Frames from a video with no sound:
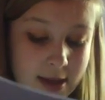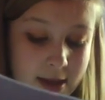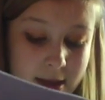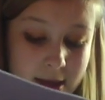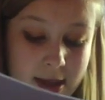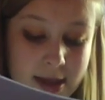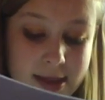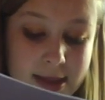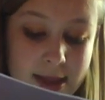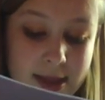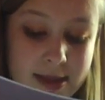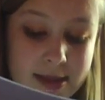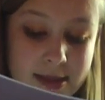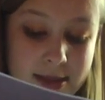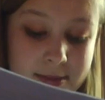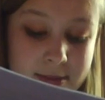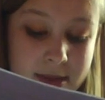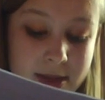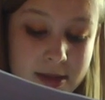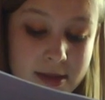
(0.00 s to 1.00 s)
He tells
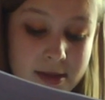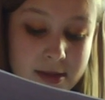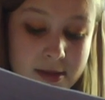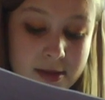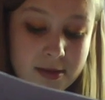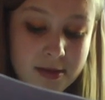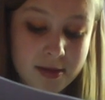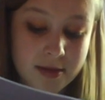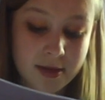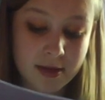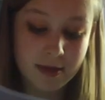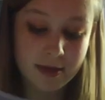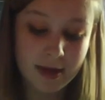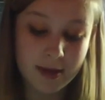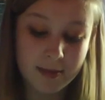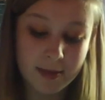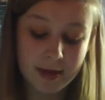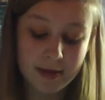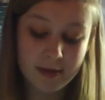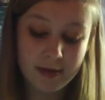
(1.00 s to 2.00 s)
him to screw
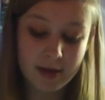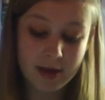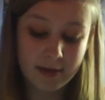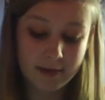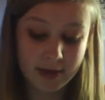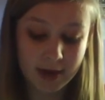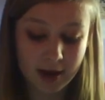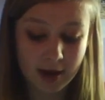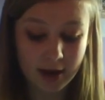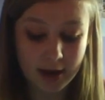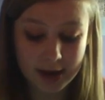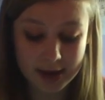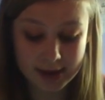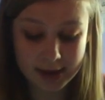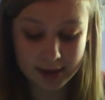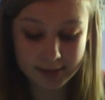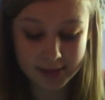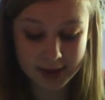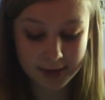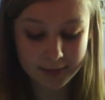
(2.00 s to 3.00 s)
them if they can't
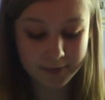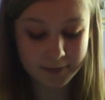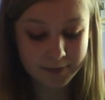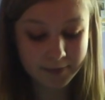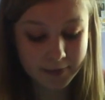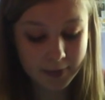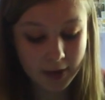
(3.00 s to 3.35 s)
accept him.